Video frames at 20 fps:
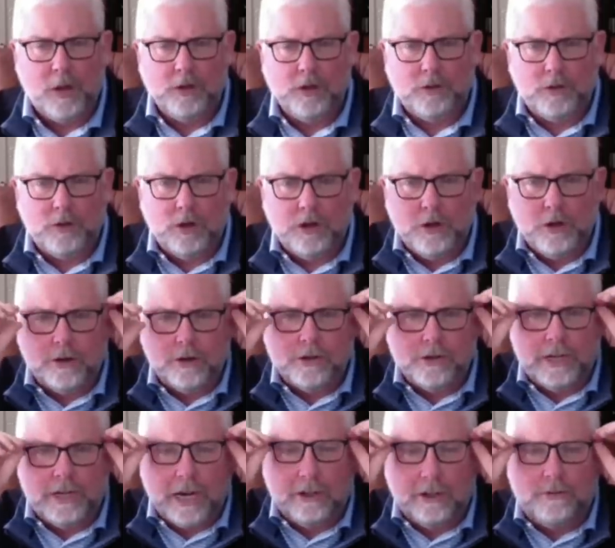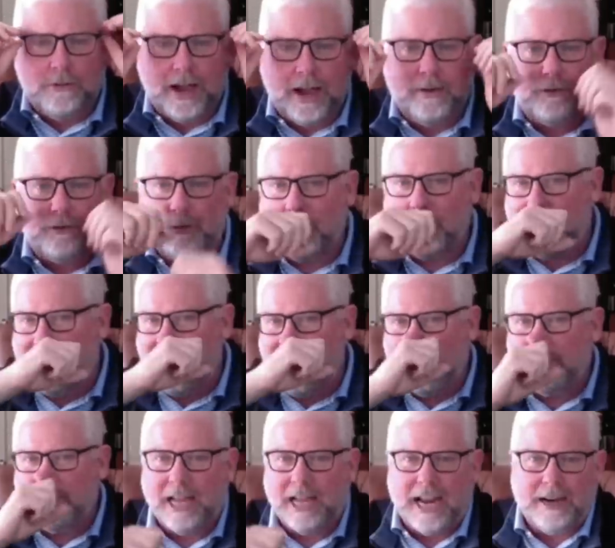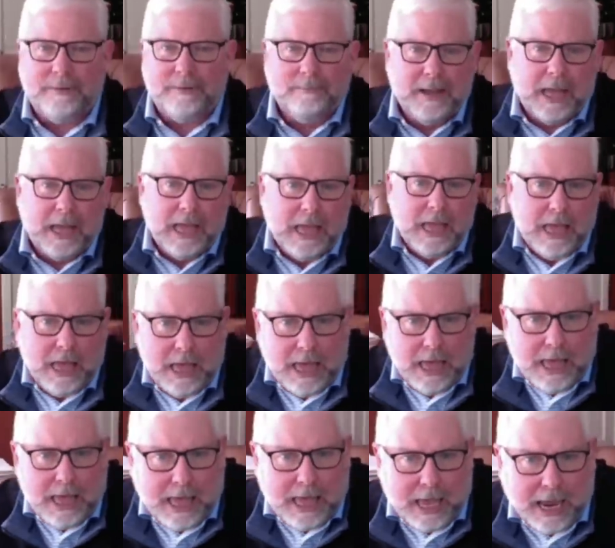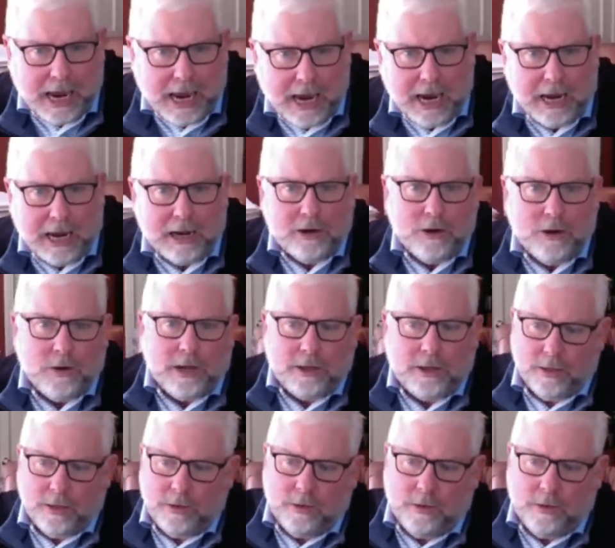So you do your state's 529 plan, and you get a